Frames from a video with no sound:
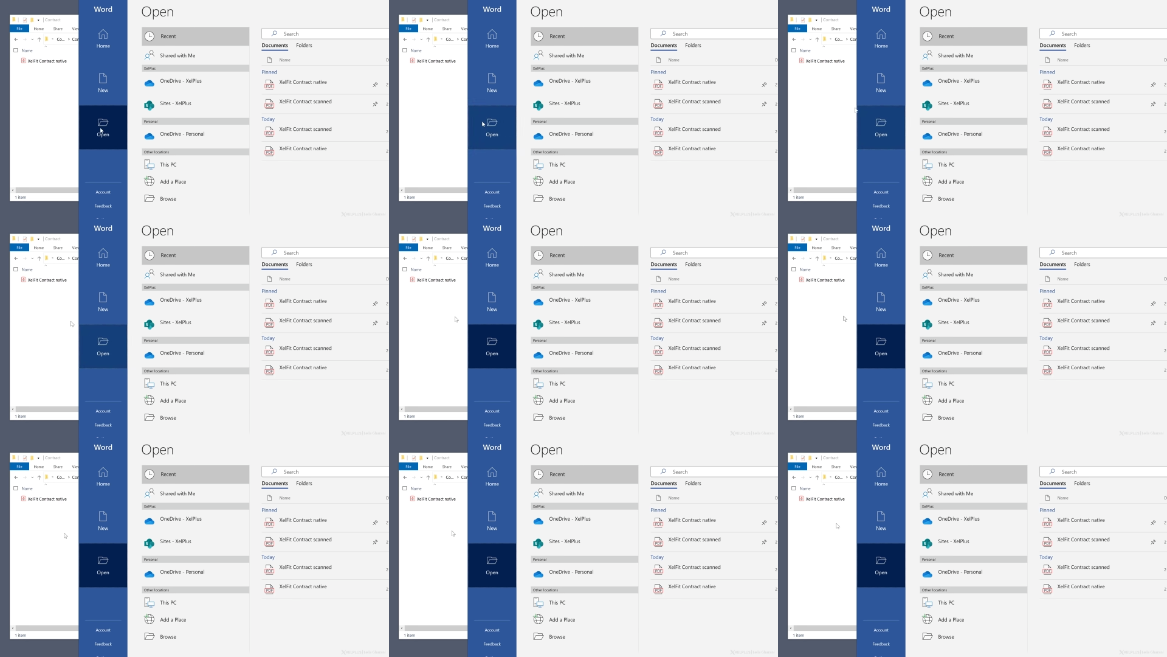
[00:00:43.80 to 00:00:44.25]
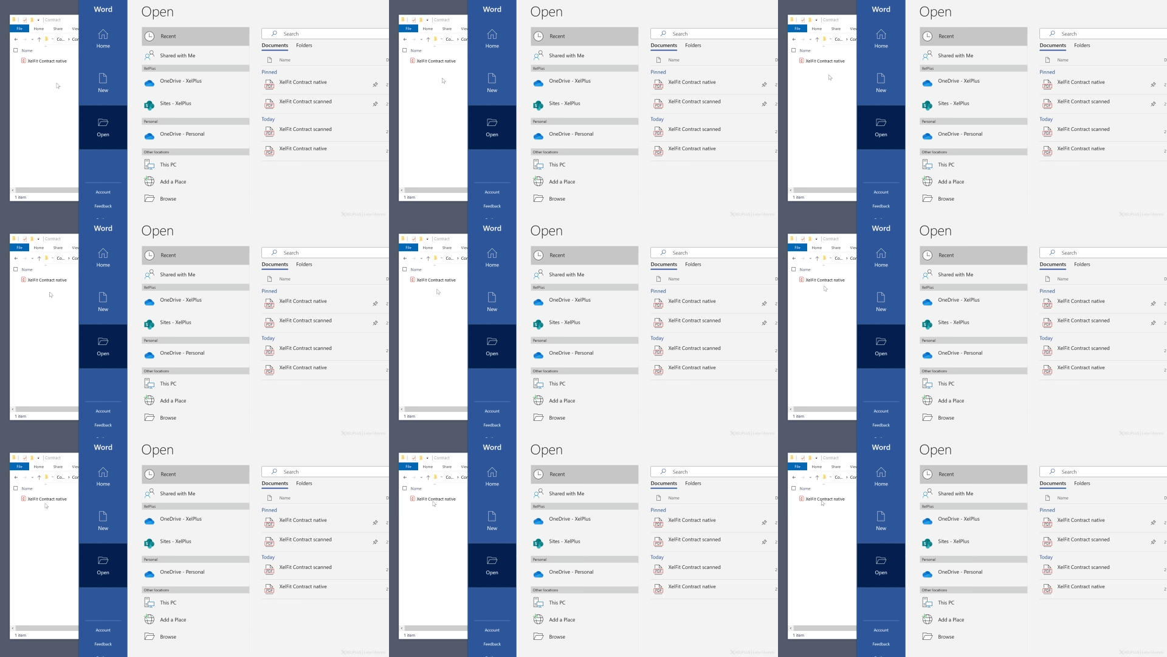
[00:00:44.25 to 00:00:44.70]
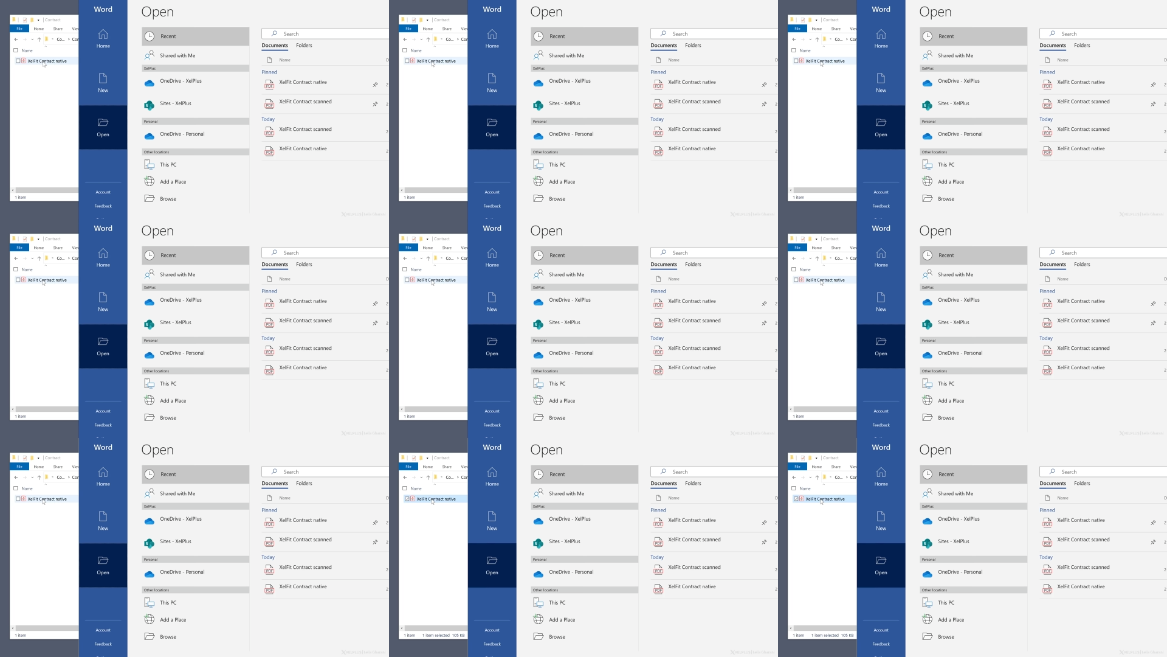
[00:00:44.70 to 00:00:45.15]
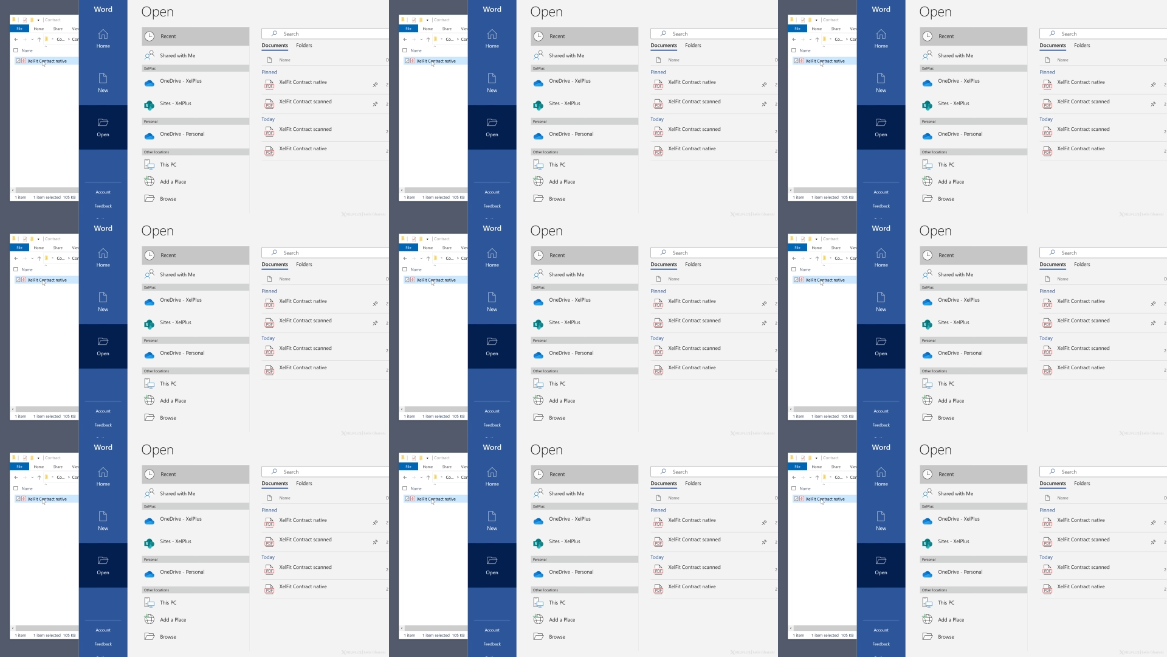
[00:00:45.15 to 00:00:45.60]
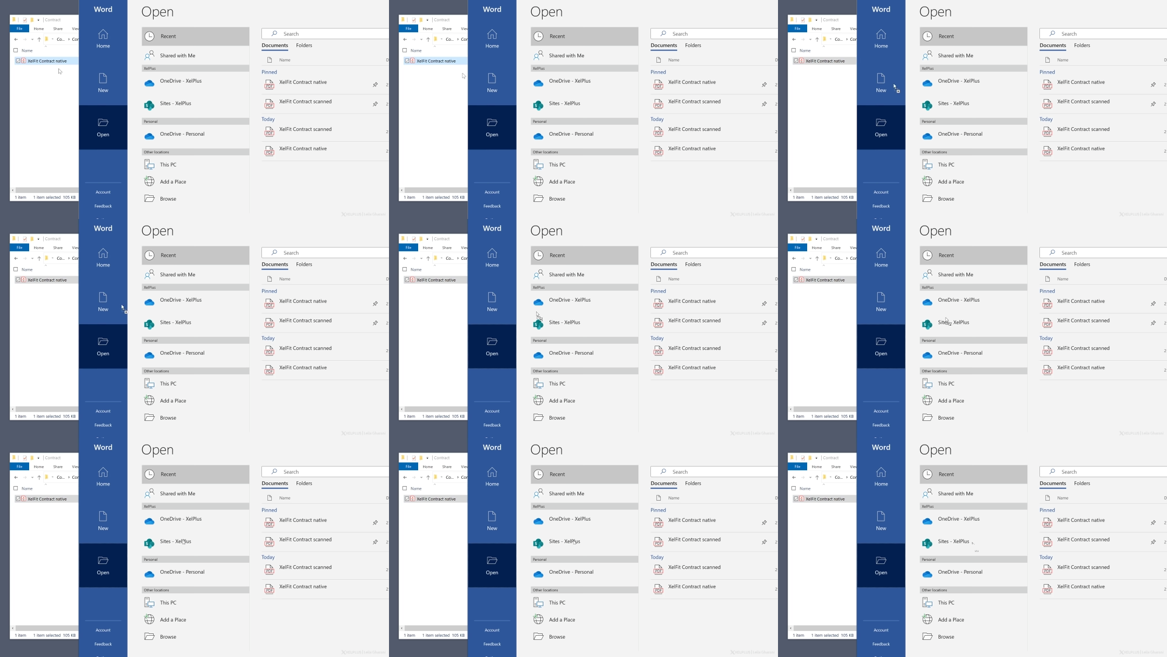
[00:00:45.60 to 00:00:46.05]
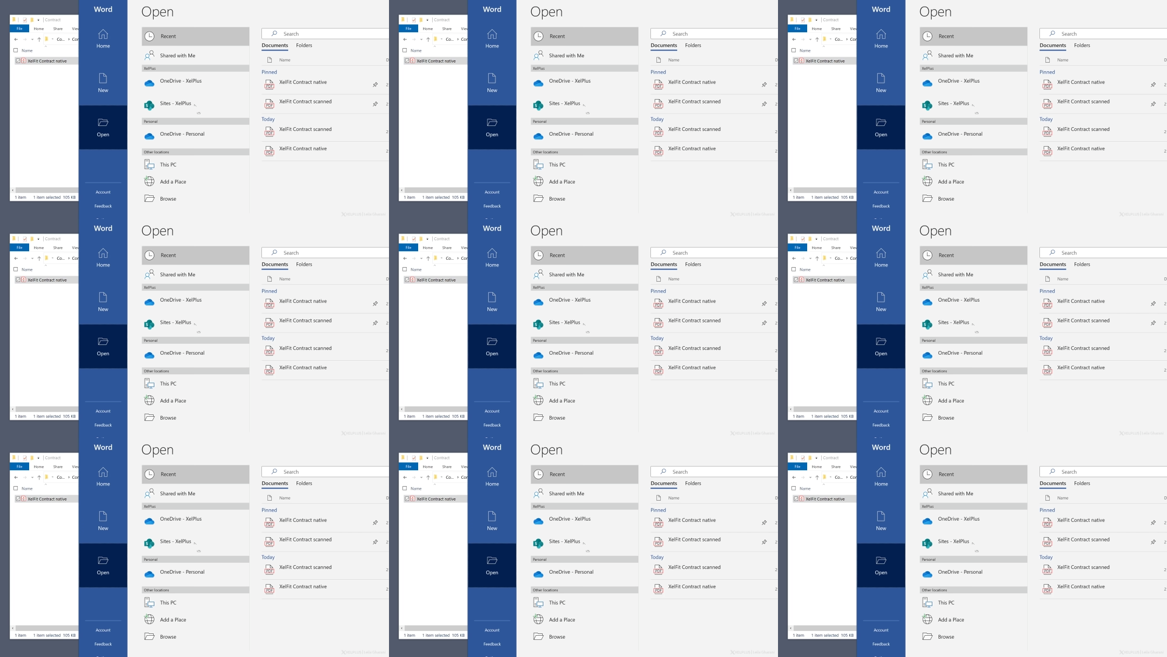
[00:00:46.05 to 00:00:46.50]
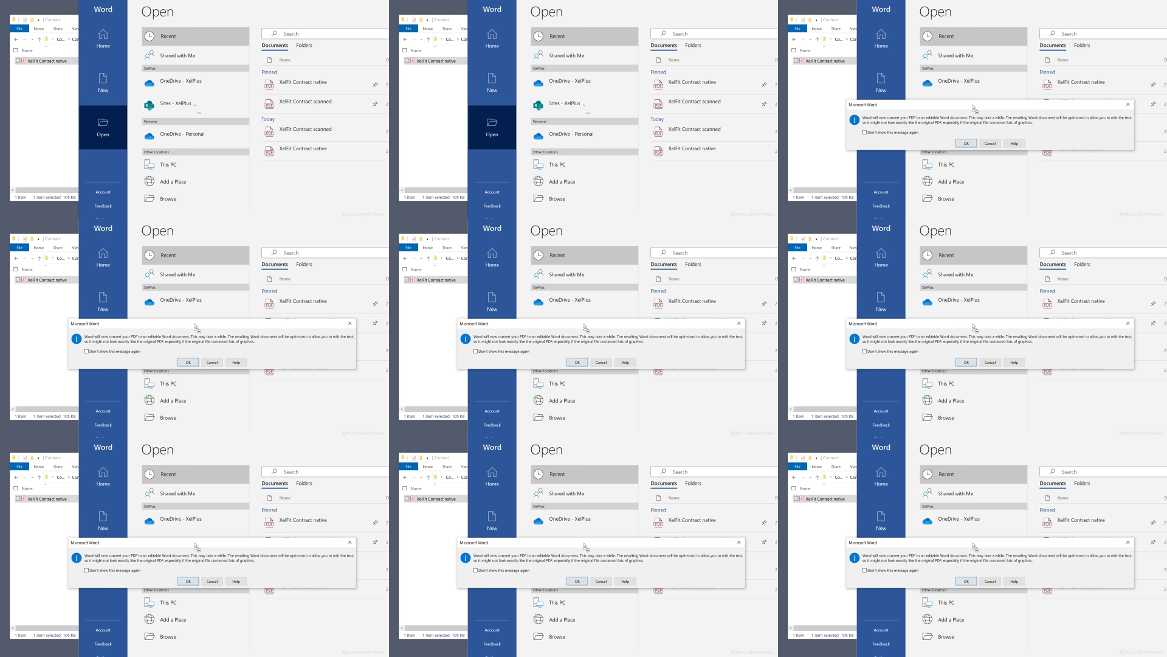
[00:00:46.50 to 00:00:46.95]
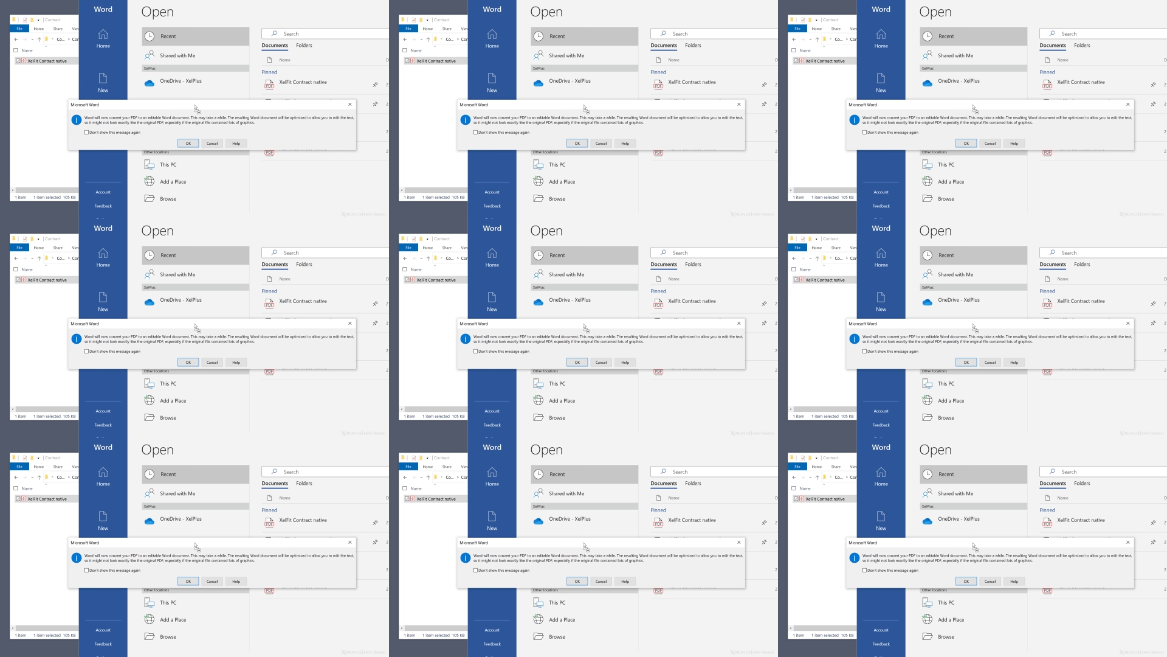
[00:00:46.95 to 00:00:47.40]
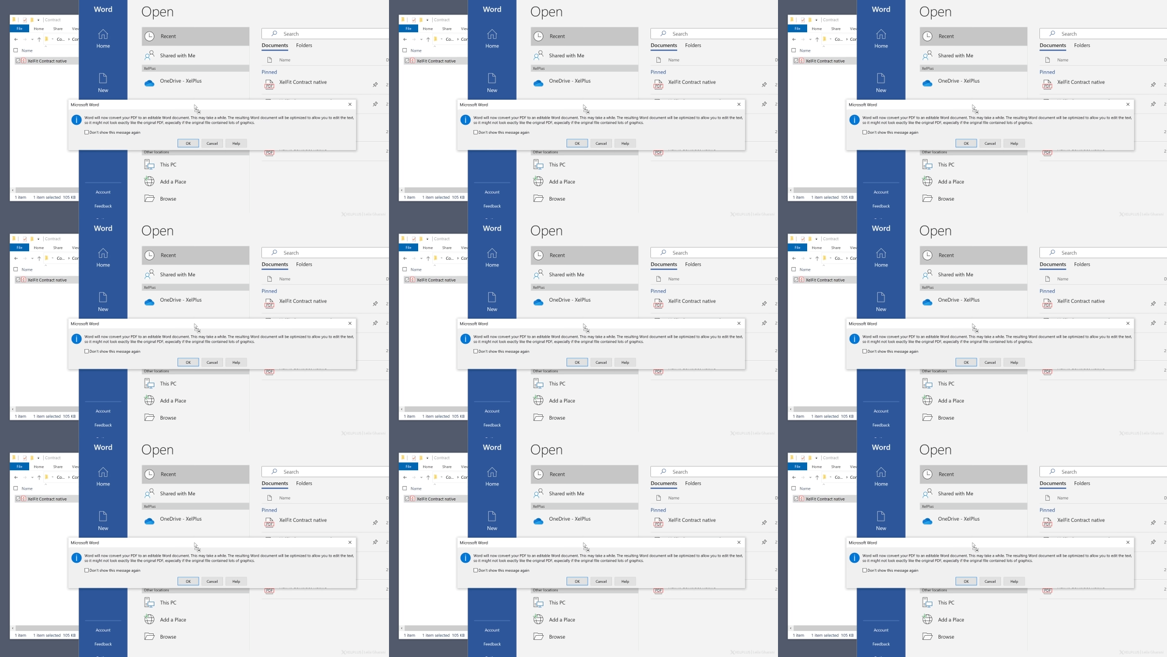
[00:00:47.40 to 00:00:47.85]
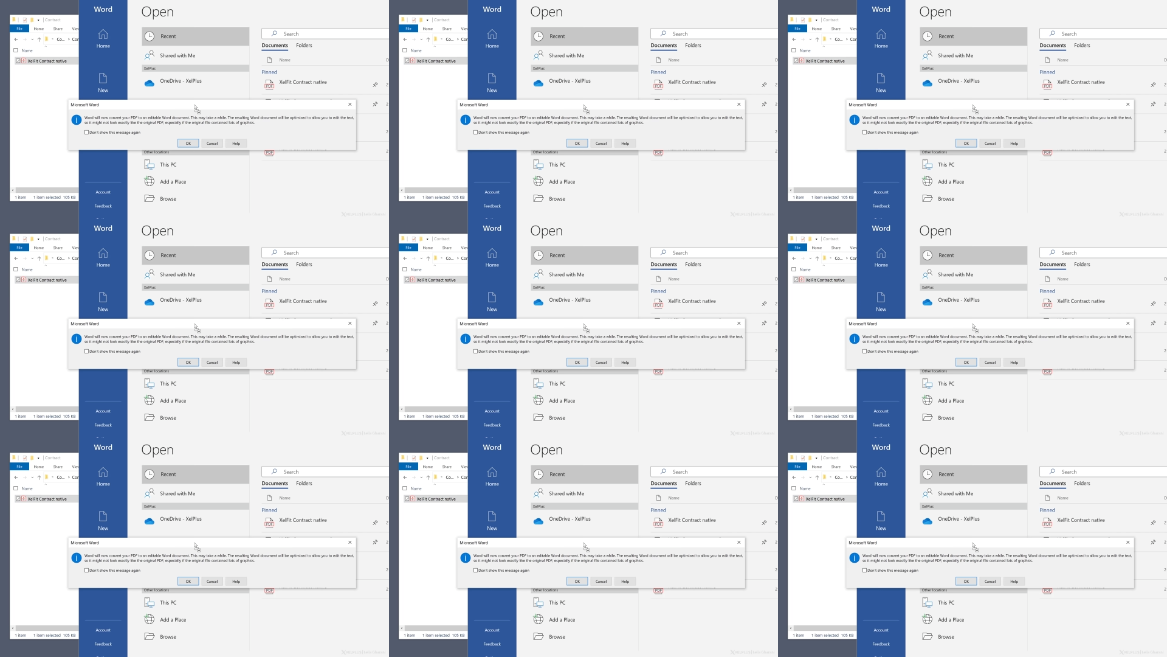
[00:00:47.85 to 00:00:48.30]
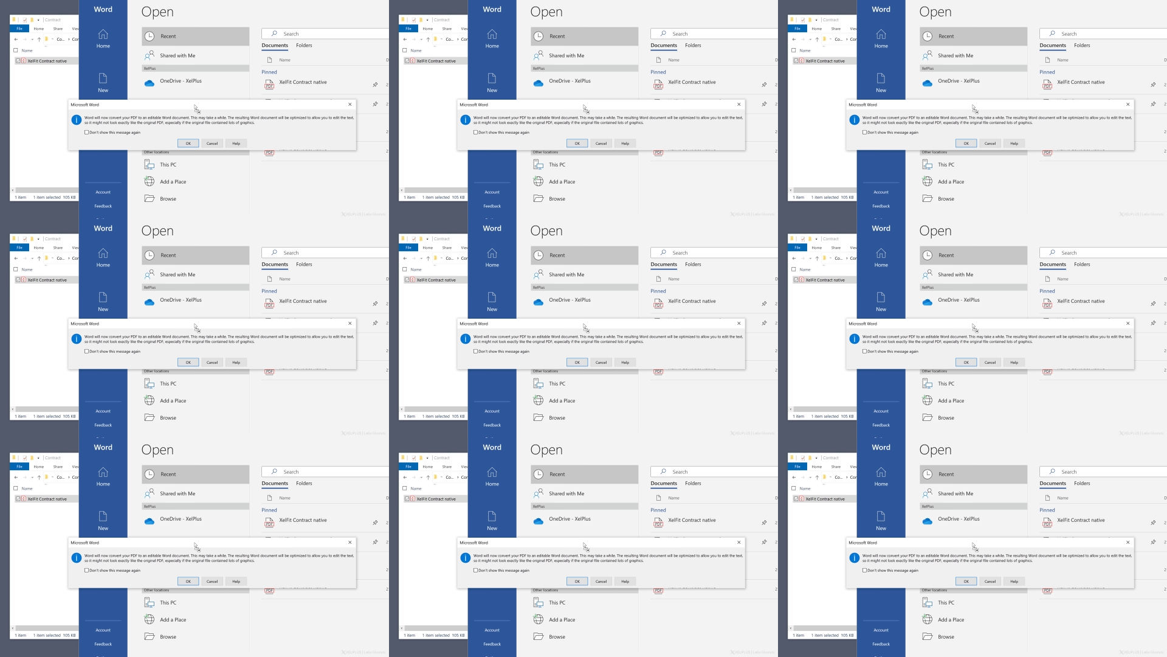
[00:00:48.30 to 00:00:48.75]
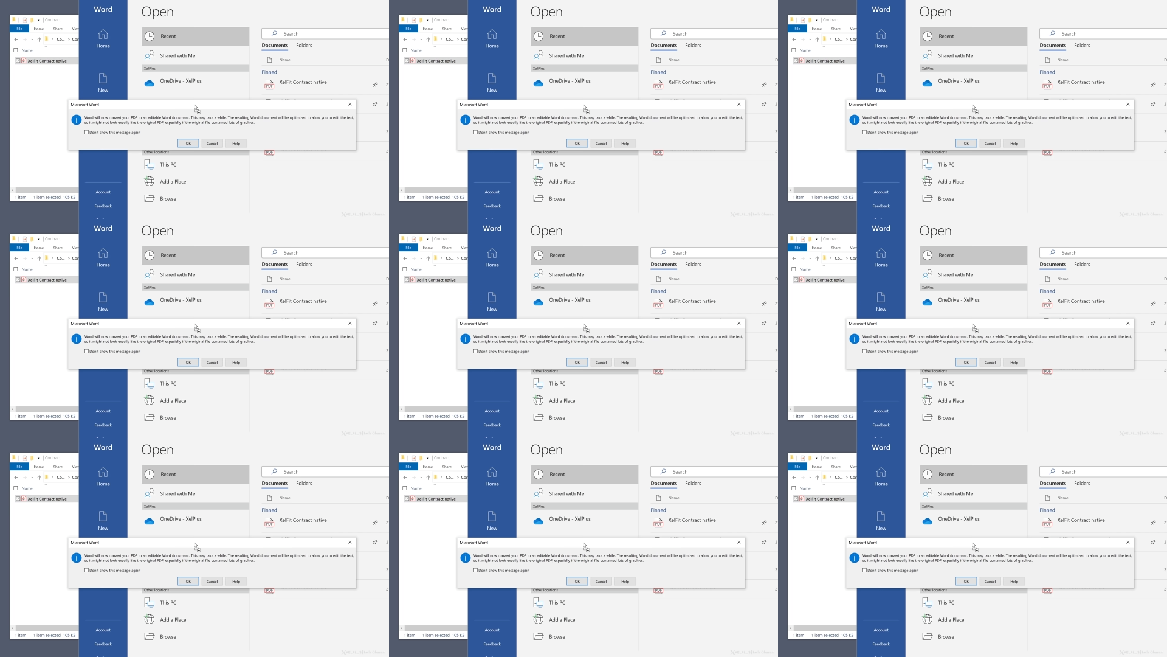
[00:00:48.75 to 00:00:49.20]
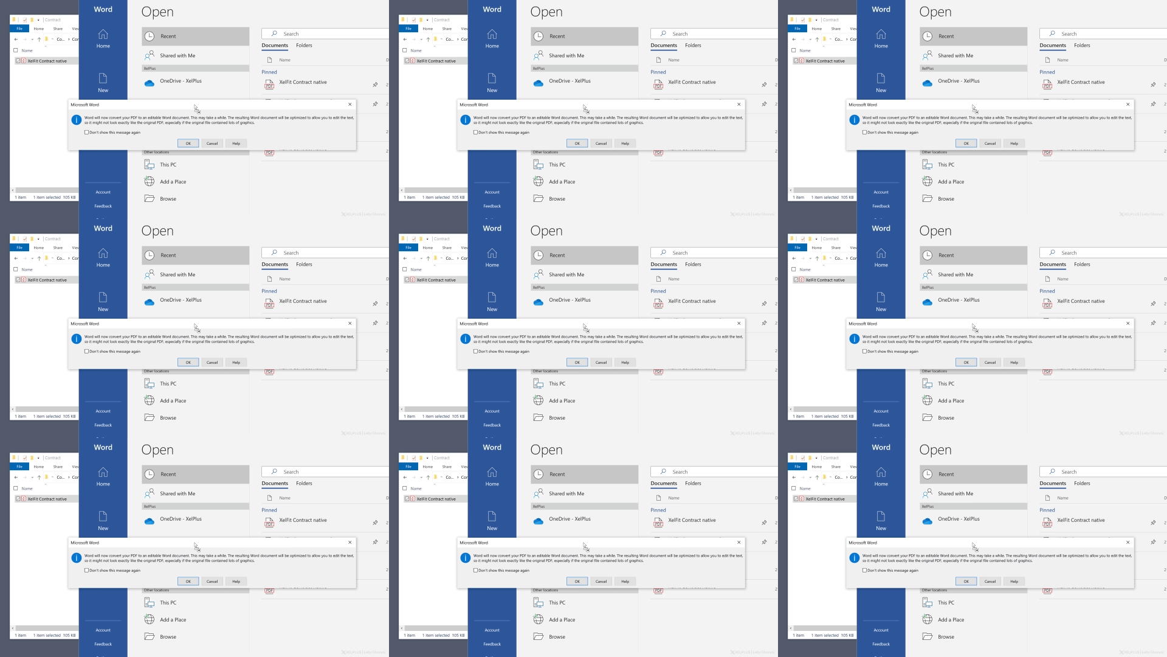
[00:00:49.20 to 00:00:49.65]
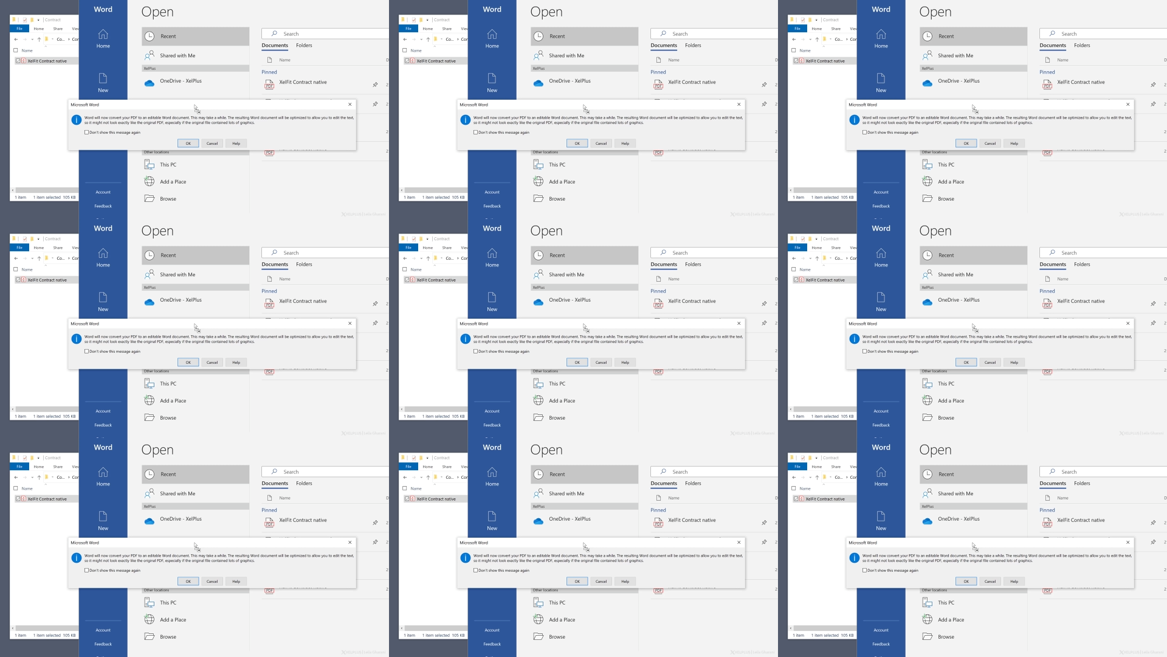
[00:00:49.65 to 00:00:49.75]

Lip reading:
No face is visible, so there are no lips to read.